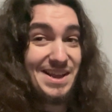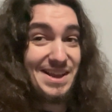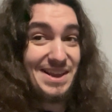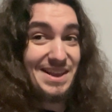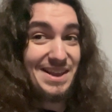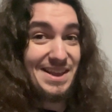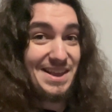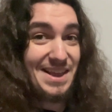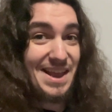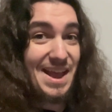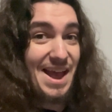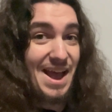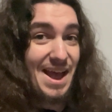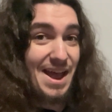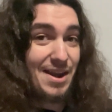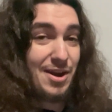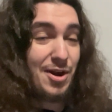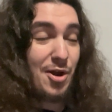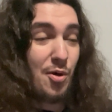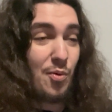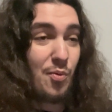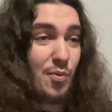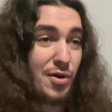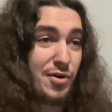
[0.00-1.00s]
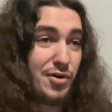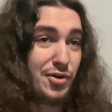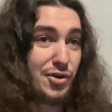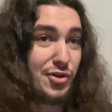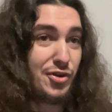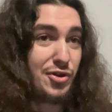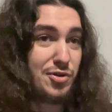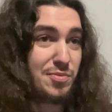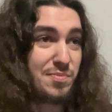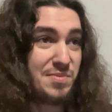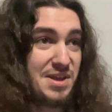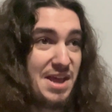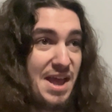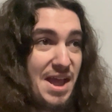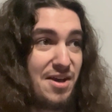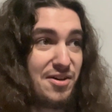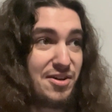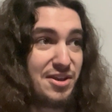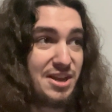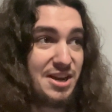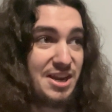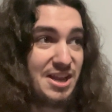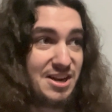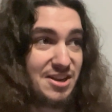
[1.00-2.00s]
yeah, no wonder you'd be
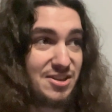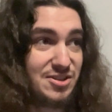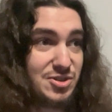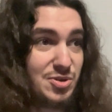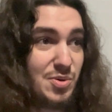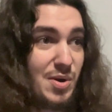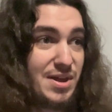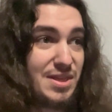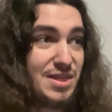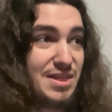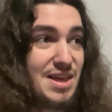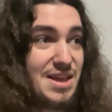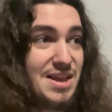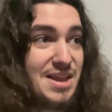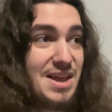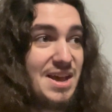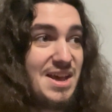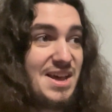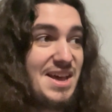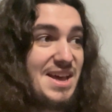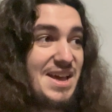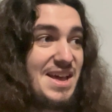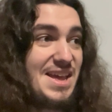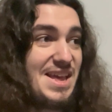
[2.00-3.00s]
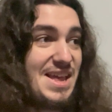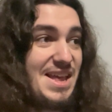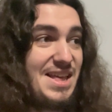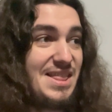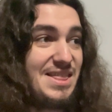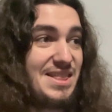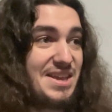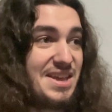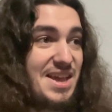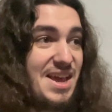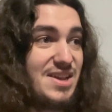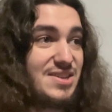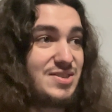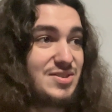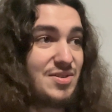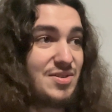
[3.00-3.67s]
alienated. So I think in the case